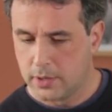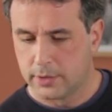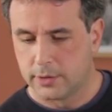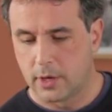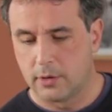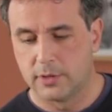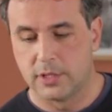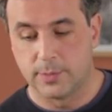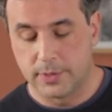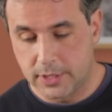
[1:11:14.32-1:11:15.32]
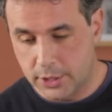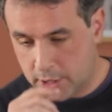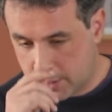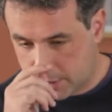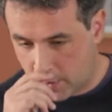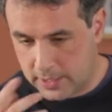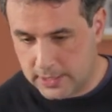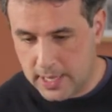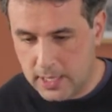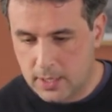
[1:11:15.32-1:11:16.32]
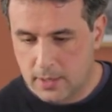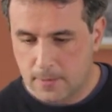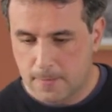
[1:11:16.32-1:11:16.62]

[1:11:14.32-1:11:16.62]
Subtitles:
So this position, so indeed,